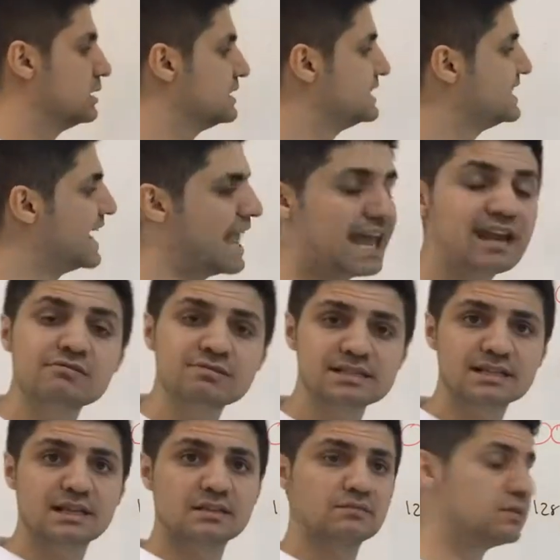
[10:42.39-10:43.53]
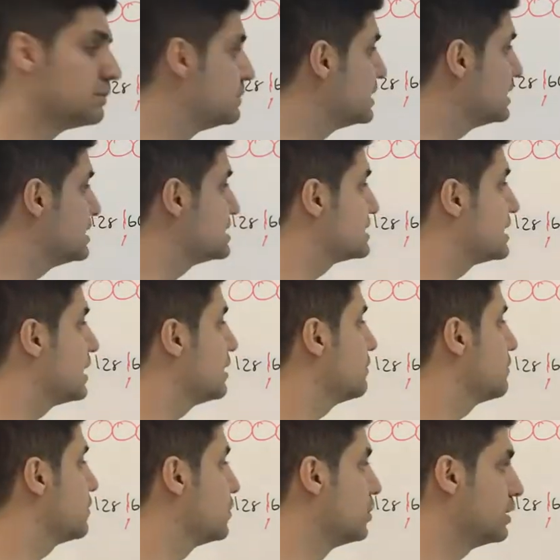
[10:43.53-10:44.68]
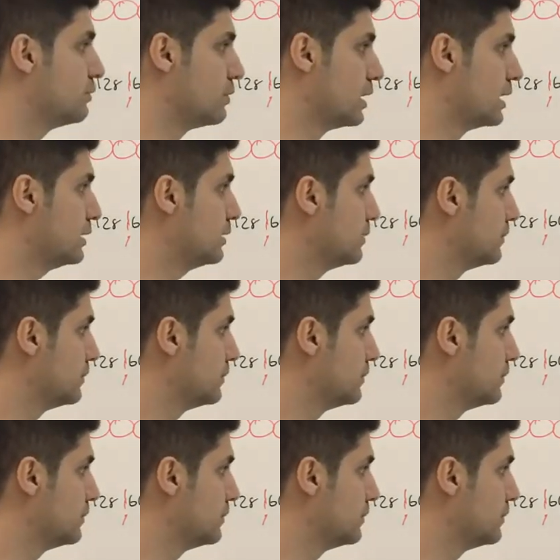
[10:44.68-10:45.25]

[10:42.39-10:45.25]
the end result will be this time 31,